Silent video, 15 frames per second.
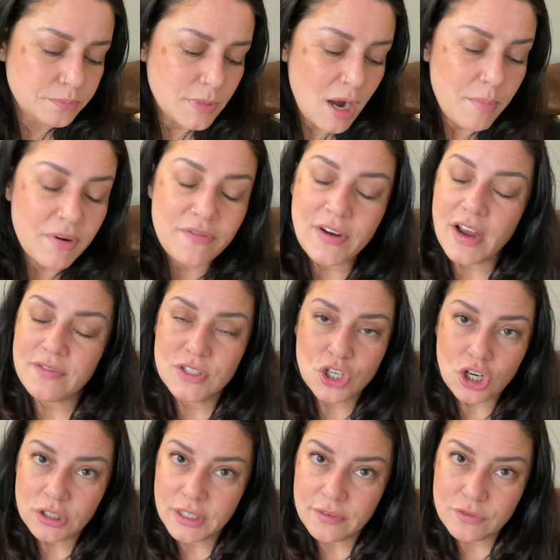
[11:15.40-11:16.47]
I'm a
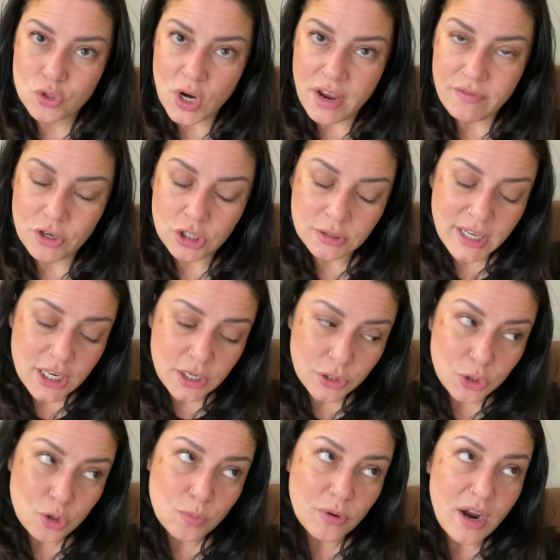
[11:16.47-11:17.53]
5-star Lyft driver, and on
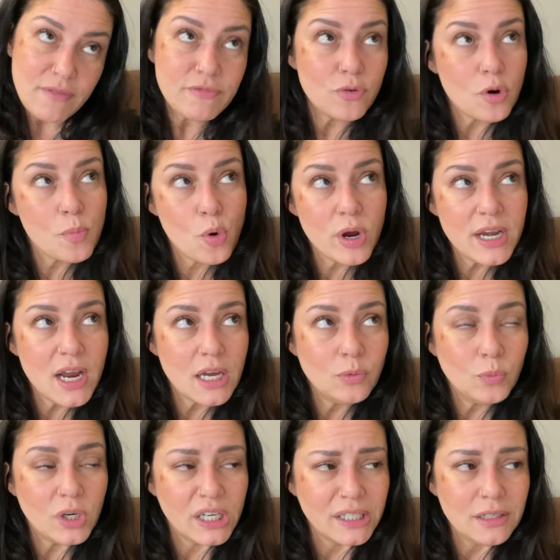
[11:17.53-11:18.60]
Uber, I'm
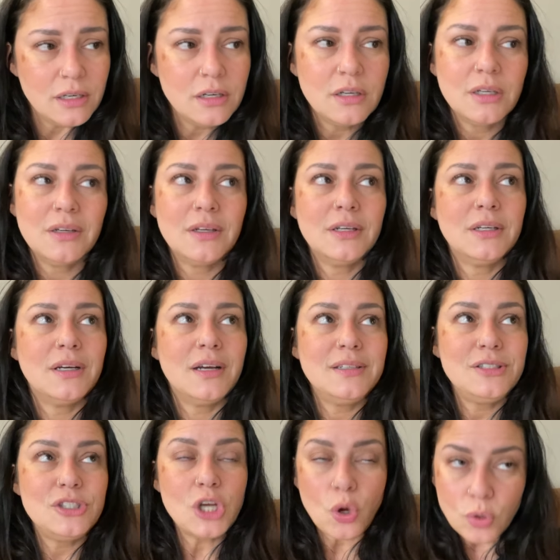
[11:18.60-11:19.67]
4.91.
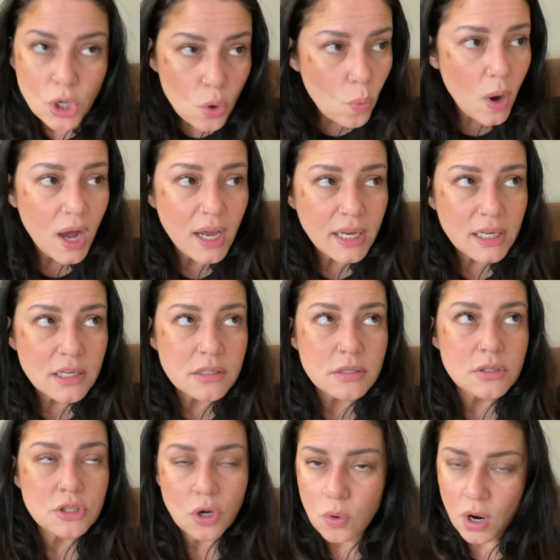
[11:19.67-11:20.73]
Don't know why it is
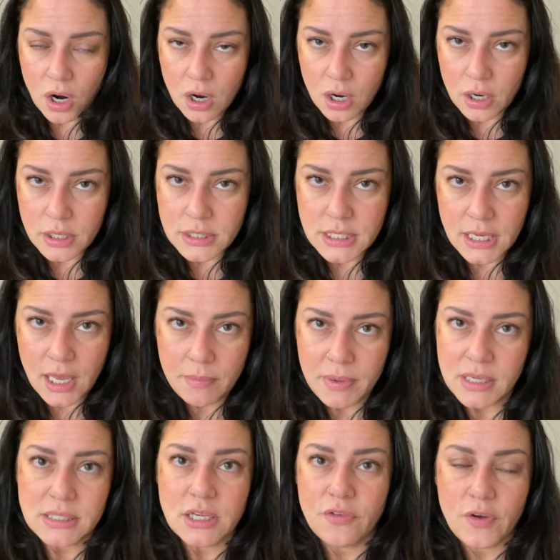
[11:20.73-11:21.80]
so hard to get
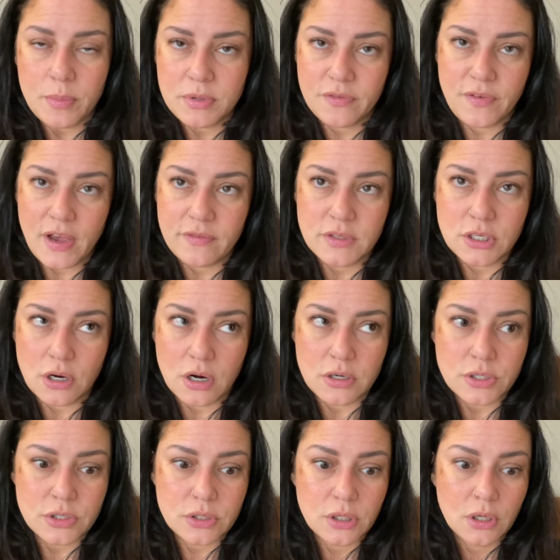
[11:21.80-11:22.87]
myself up to 5
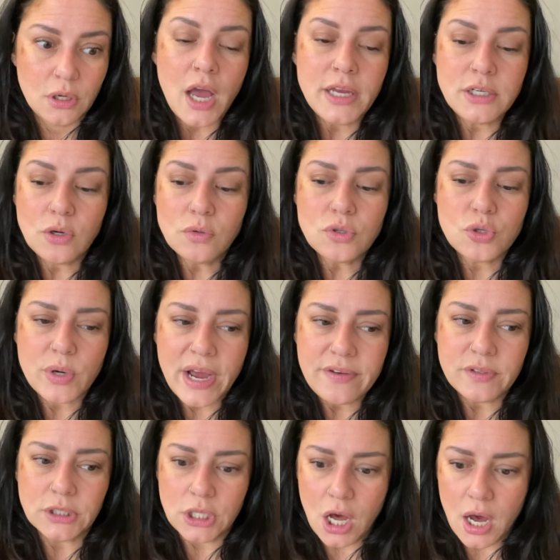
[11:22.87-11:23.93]
stars. I don't drive a
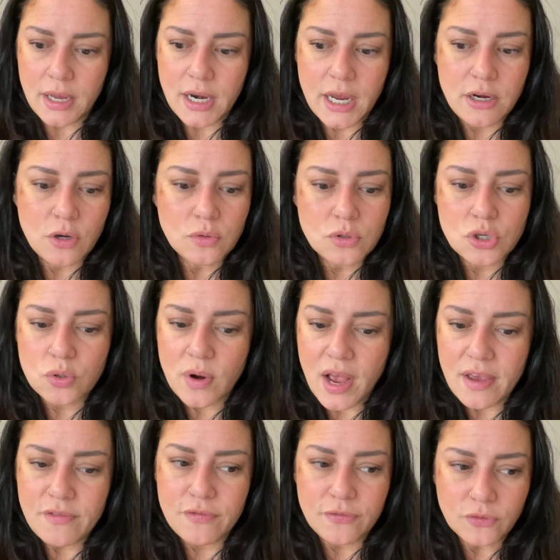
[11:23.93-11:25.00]
lot. I don't
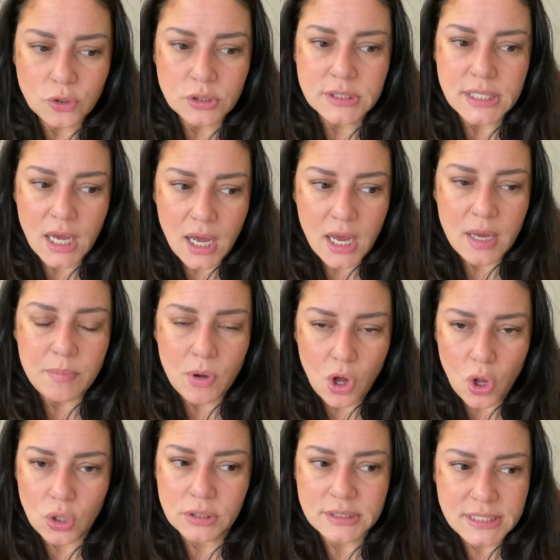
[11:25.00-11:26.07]
drive full time
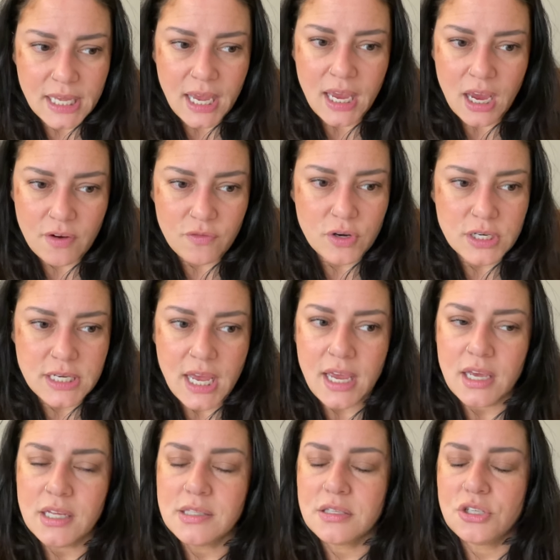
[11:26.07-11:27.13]
all day, every day.
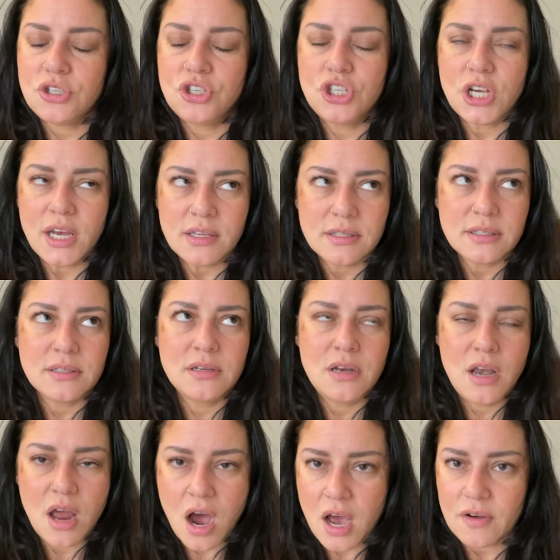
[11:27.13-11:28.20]
It's just
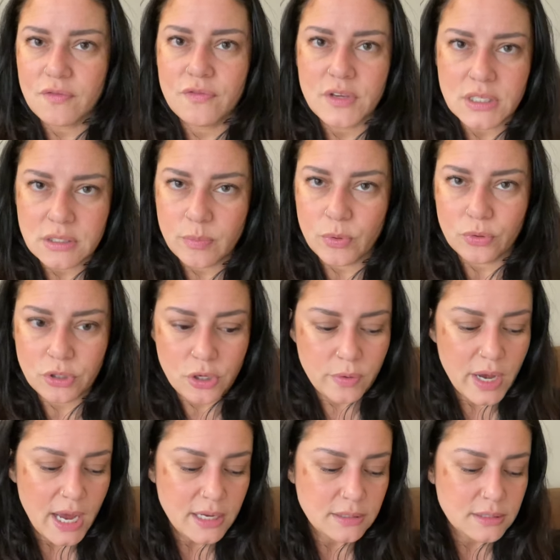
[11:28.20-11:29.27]
not feasible, you
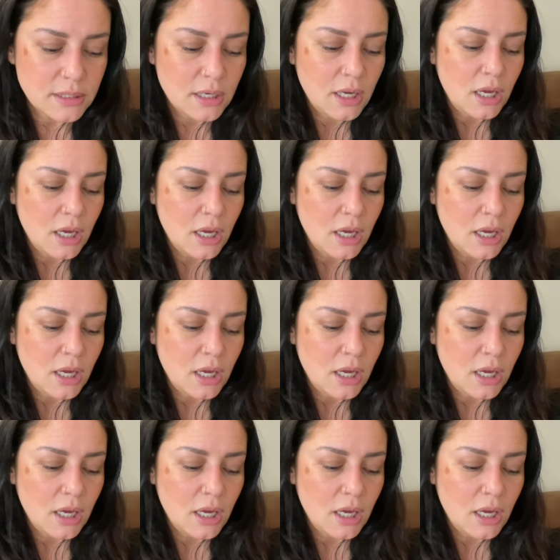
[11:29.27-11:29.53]
guys.